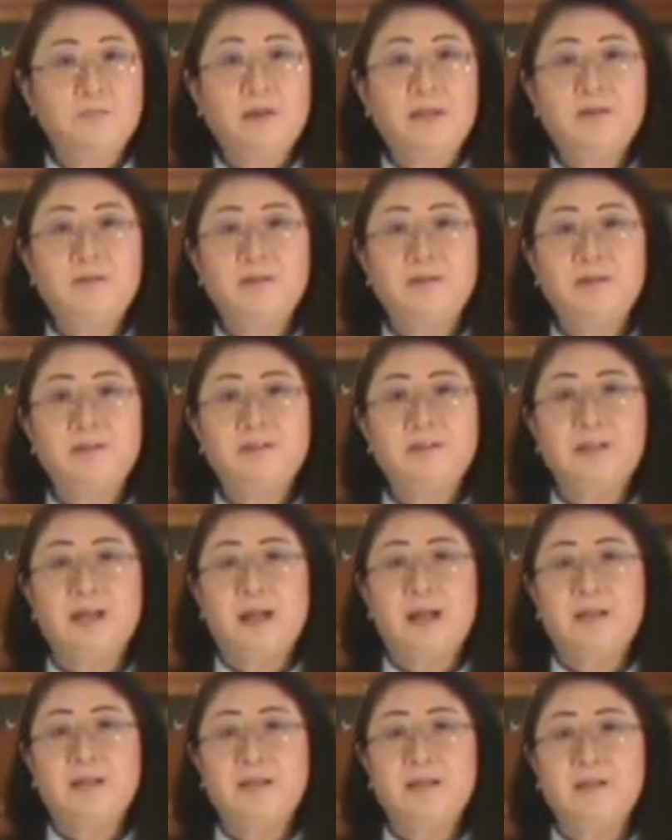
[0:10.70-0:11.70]
in Mandarin
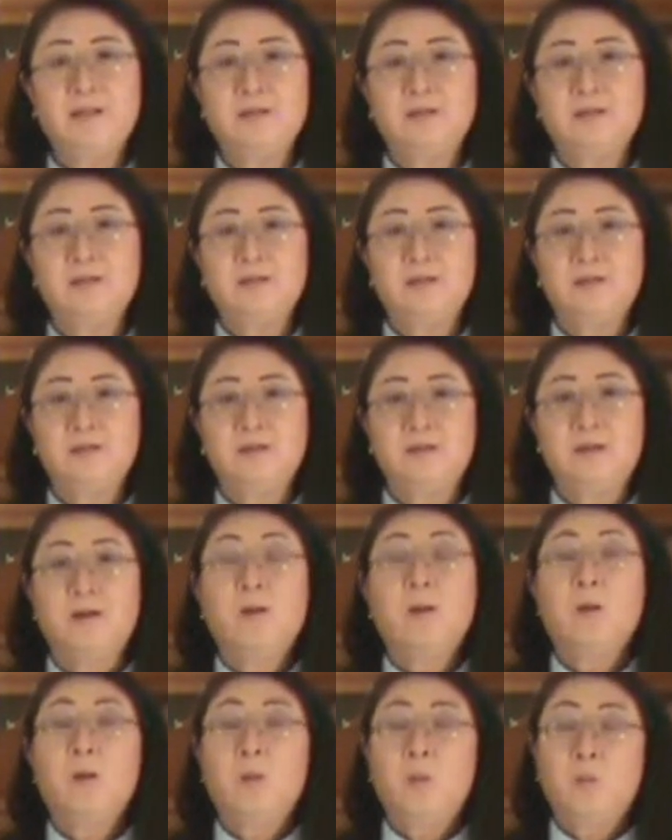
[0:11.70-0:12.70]
Chinese.
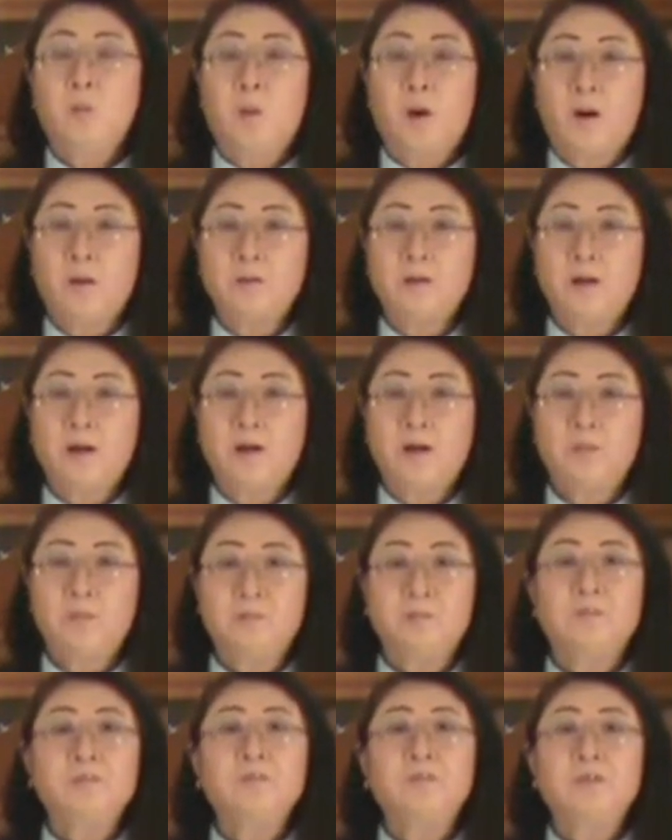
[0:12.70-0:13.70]
Welcome
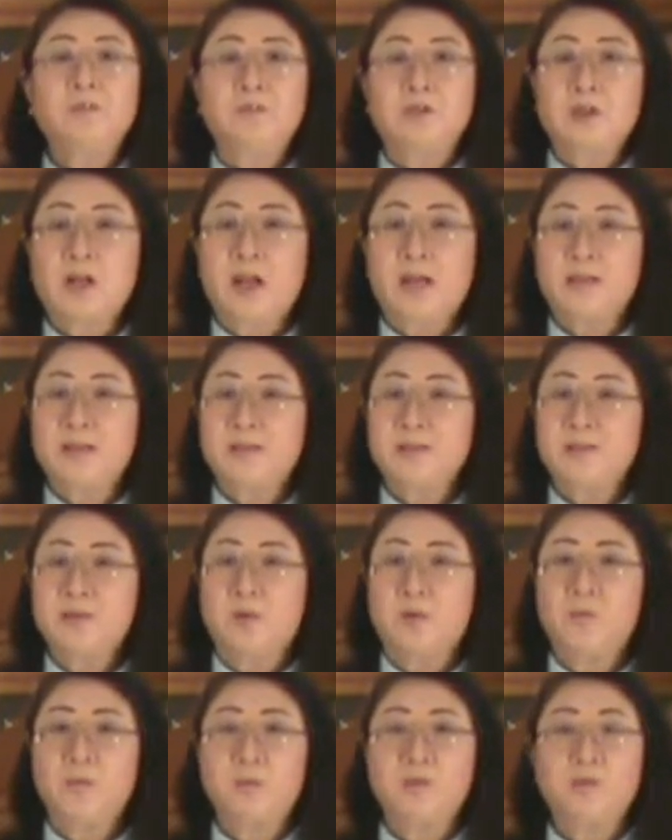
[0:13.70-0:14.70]
to Chinese
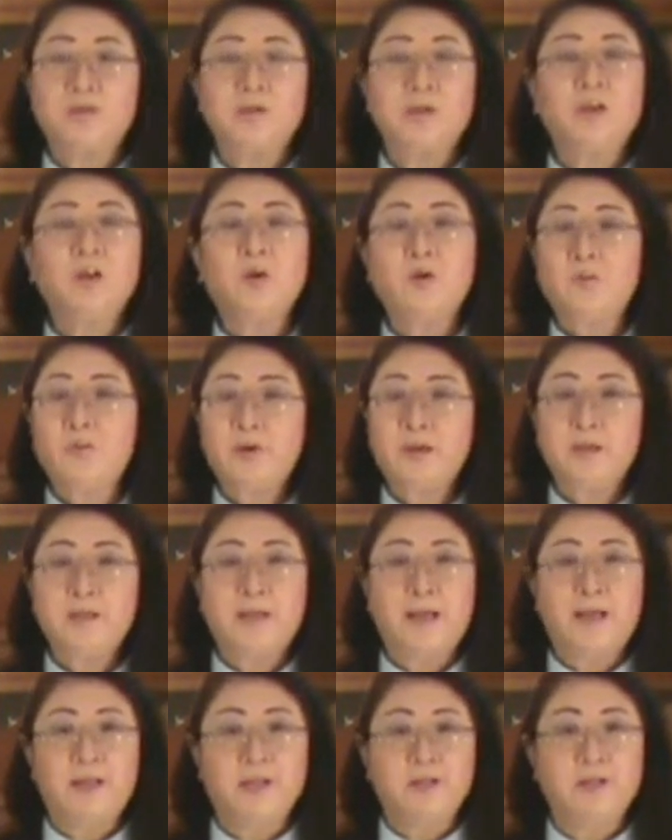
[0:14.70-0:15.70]
Home Cooking
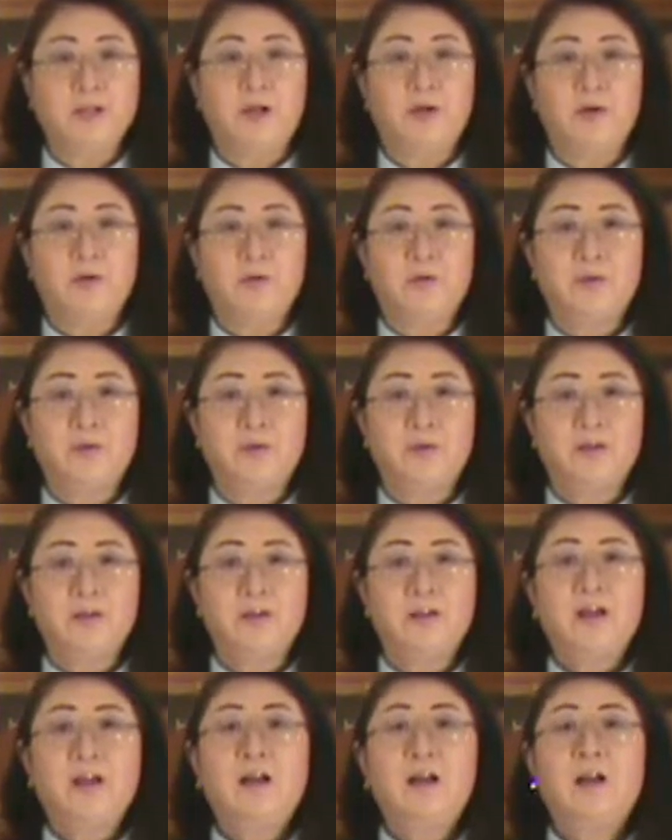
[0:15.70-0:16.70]
Weeknight Show.
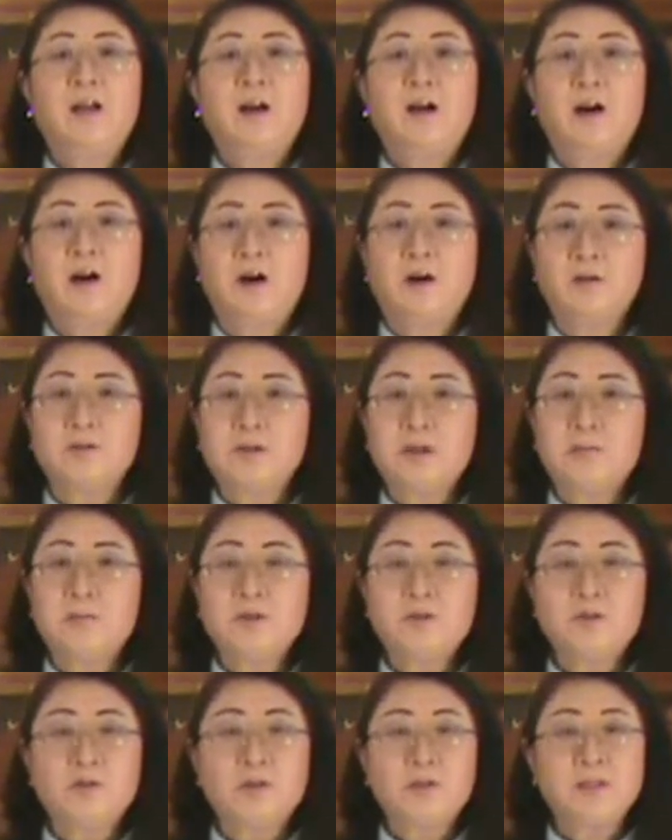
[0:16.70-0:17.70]
Our
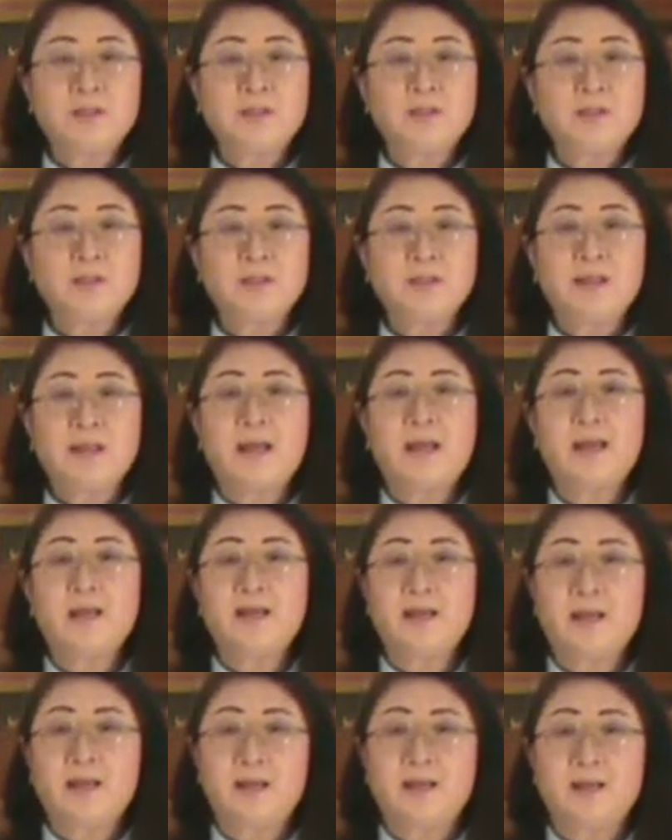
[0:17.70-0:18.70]
demonstration today
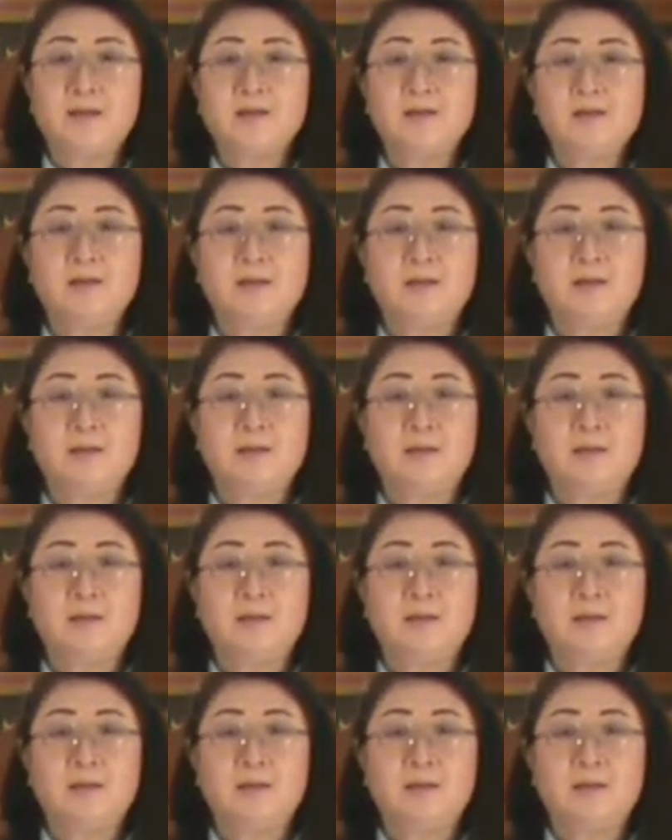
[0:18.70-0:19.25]
is